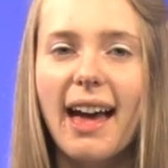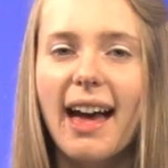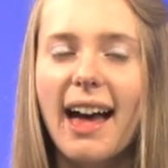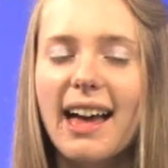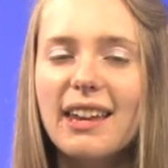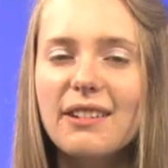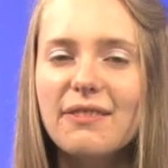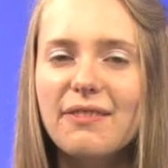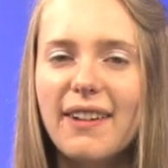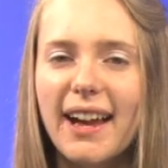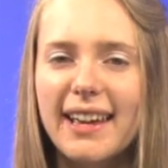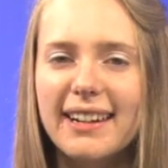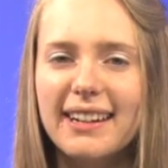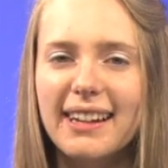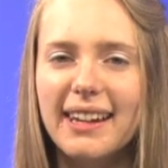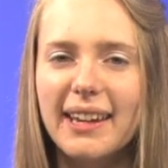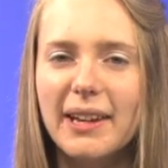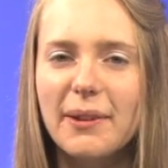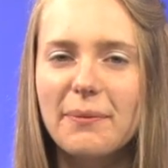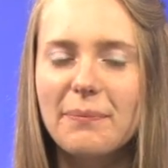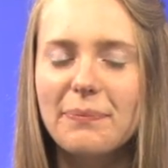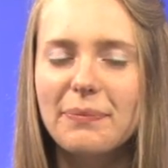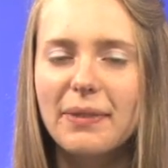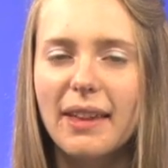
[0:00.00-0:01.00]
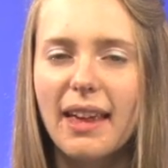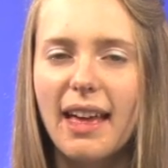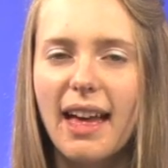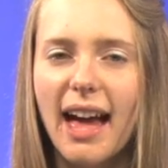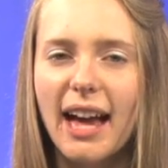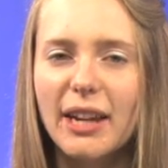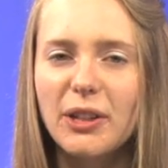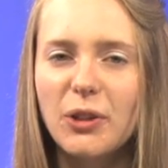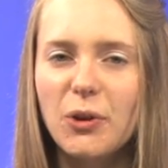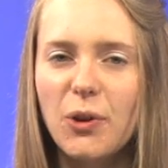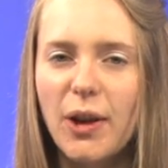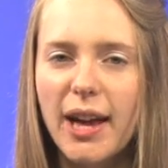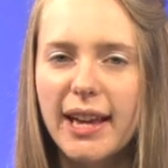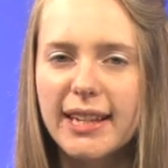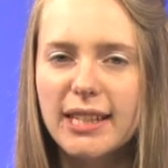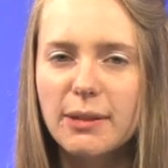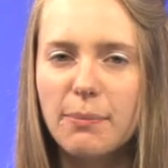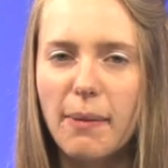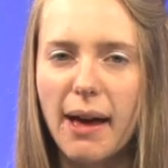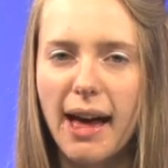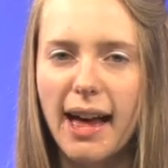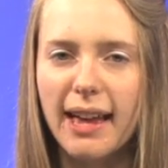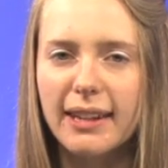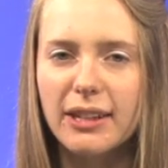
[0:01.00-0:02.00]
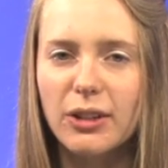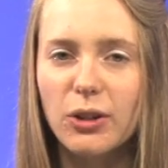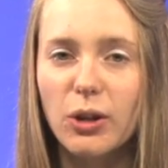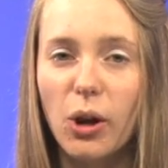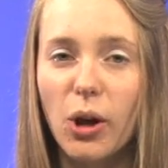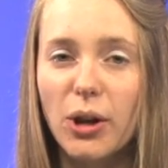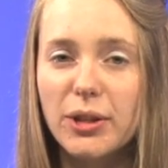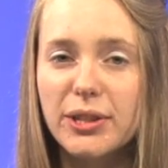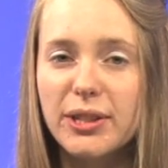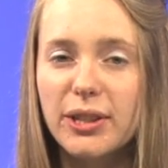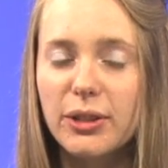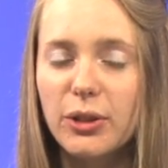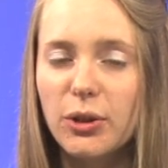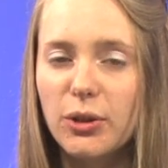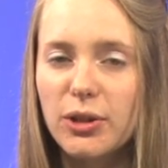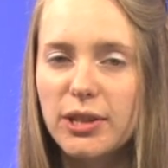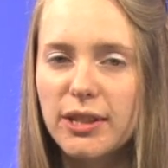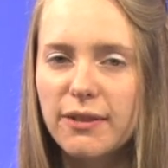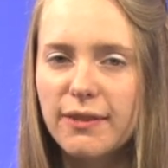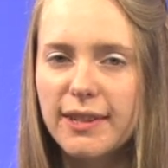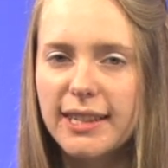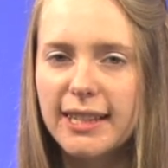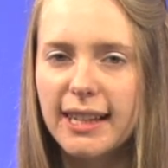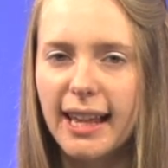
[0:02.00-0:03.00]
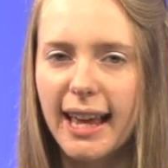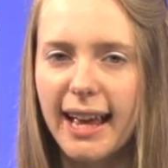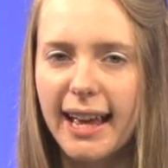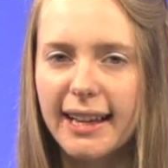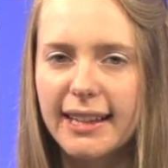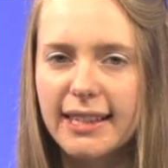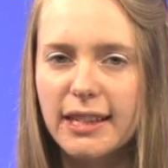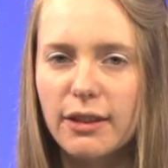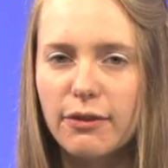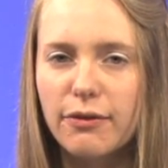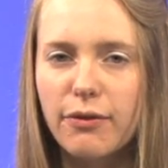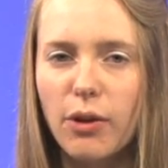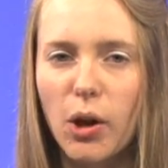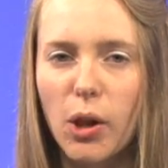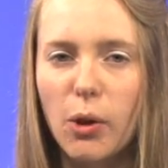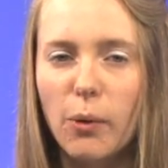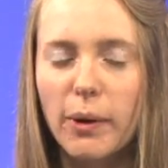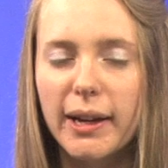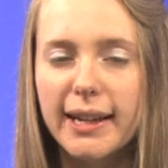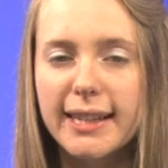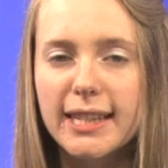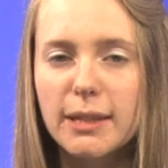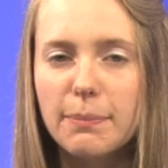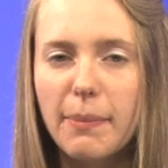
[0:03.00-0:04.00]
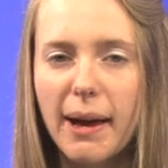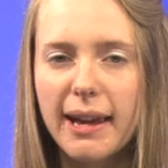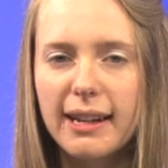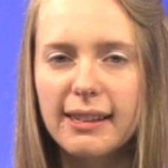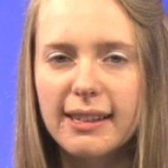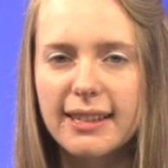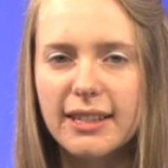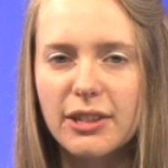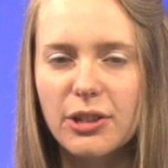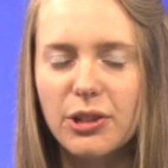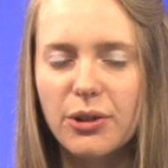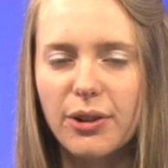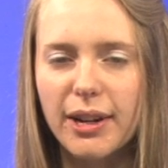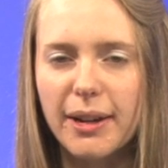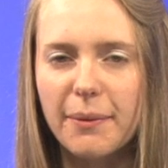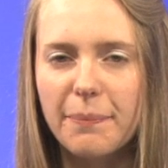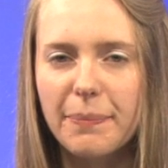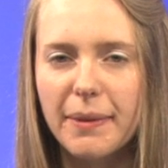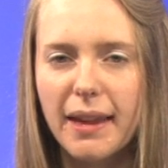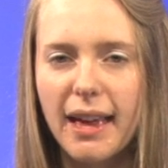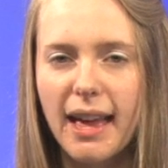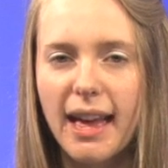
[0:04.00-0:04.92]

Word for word: And finally, a US man who lost the use of his legs following a spinal injury